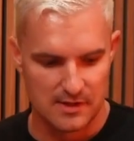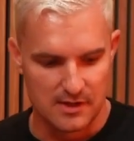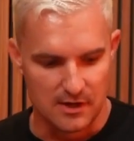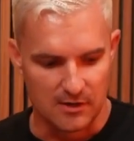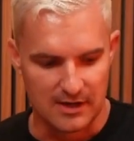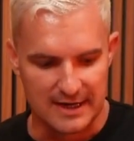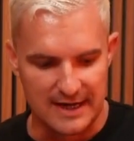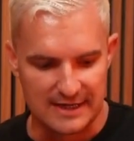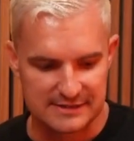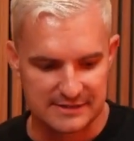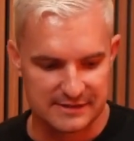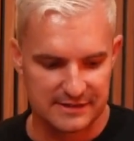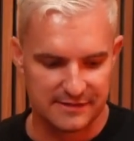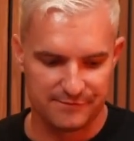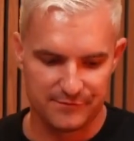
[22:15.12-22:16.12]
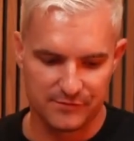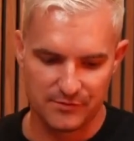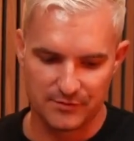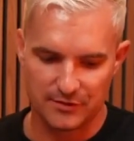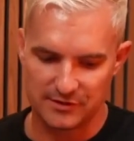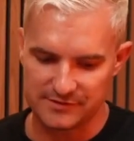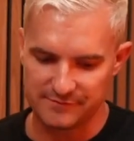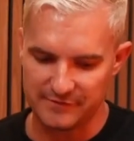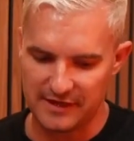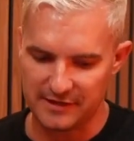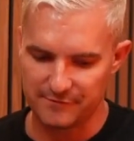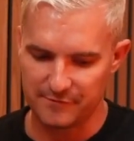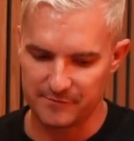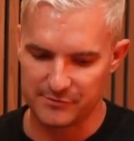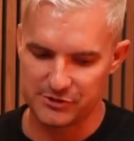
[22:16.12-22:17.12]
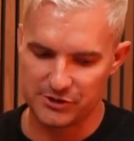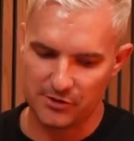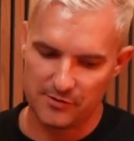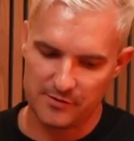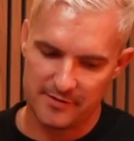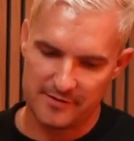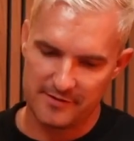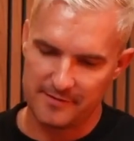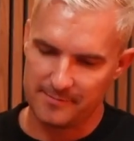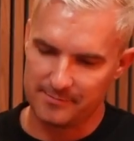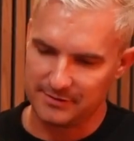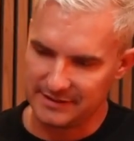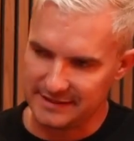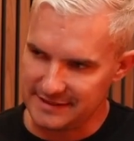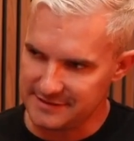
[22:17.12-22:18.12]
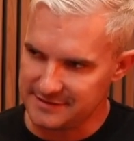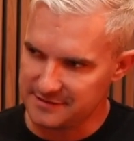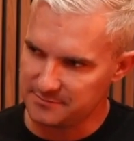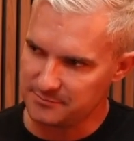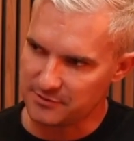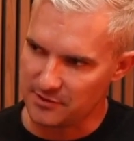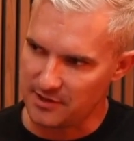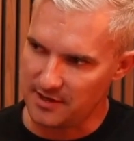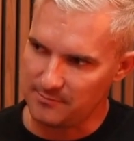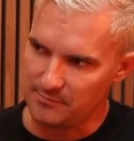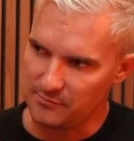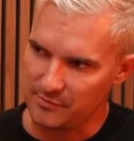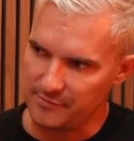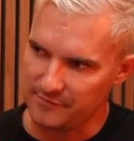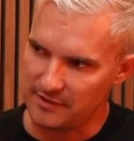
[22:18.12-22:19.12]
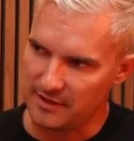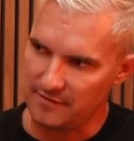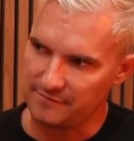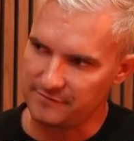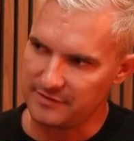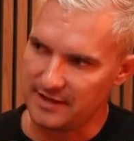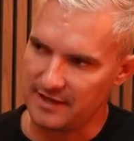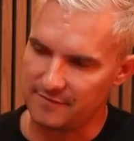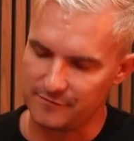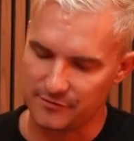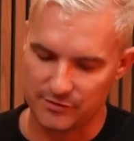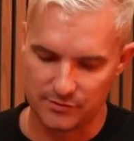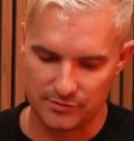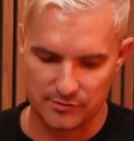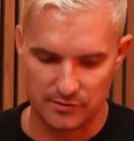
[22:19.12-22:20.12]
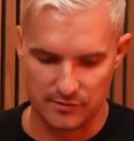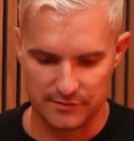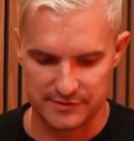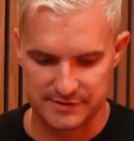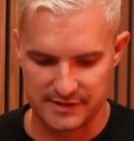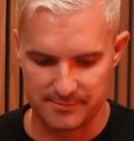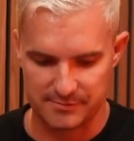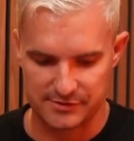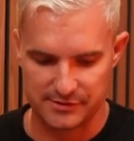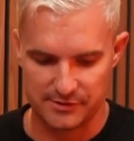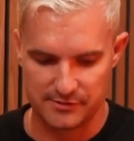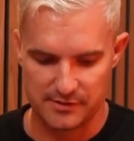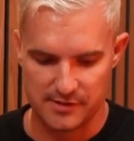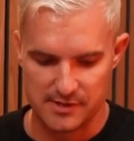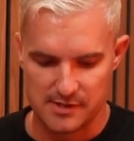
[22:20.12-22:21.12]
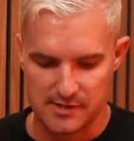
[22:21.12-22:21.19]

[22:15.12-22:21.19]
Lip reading: All right, guys, if you got some value from the show, please subscribe. We've loved having you on this episode.